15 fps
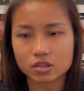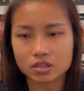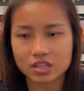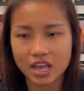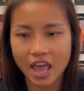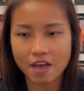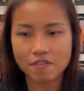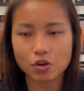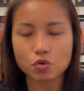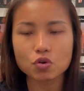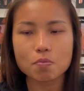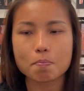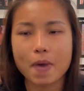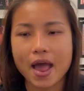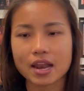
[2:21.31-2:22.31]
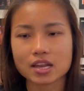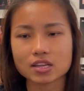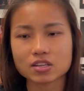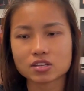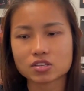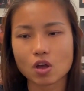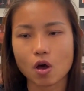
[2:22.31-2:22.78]
They have a good
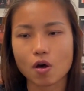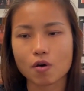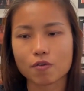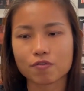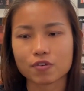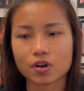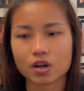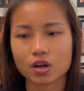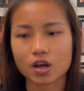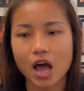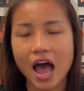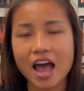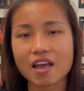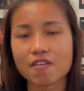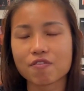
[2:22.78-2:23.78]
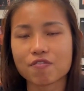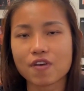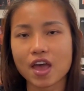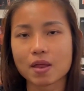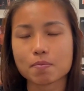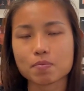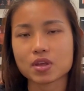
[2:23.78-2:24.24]
balance of high fat,